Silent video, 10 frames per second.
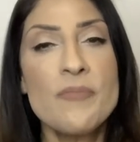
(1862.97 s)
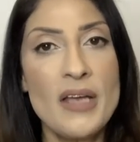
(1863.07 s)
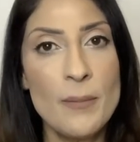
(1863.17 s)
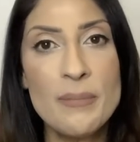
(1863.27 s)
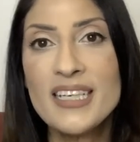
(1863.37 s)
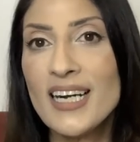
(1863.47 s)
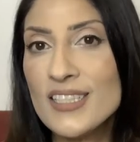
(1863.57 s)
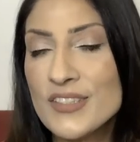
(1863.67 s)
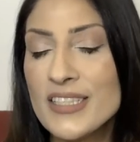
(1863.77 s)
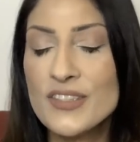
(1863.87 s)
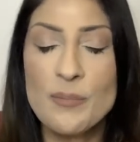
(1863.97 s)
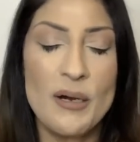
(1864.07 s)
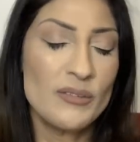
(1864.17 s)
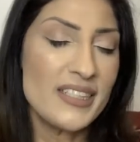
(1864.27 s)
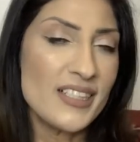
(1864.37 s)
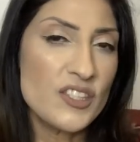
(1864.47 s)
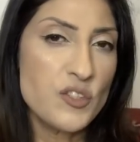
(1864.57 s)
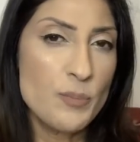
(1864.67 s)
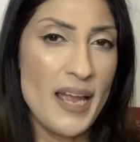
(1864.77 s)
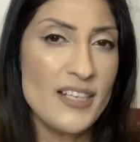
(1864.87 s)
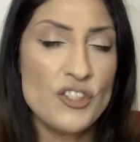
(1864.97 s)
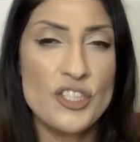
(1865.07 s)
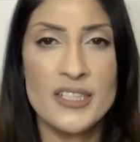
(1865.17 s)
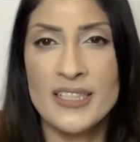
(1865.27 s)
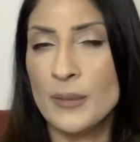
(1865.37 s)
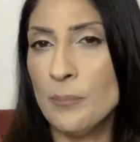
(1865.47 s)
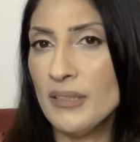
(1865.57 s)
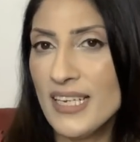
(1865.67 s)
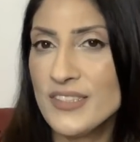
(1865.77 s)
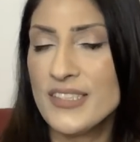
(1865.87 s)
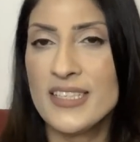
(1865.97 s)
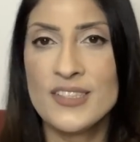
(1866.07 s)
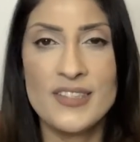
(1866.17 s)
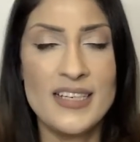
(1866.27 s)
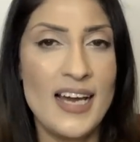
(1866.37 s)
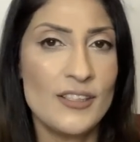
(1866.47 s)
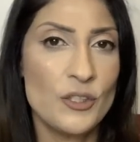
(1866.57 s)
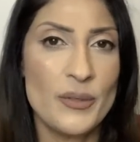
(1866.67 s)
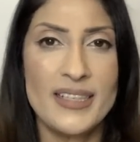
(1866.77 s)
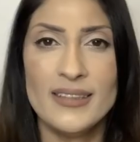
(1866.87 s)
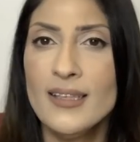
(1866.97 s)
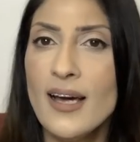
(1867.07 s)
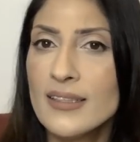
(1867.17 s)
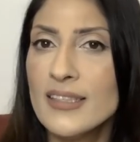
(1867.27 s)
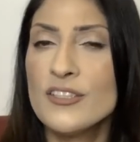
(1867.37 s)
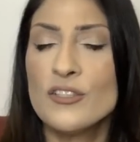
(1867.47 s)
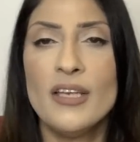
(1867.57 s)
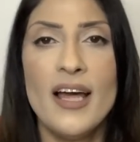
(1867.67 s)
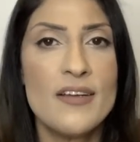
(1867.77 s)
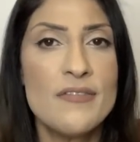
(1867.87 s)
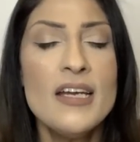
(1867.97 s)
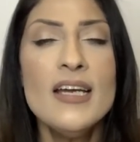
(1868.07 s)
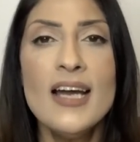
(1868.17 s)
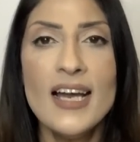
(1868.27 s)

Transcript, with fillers: Uh, because it is about the expansion and the blessings and how to create luck in your life.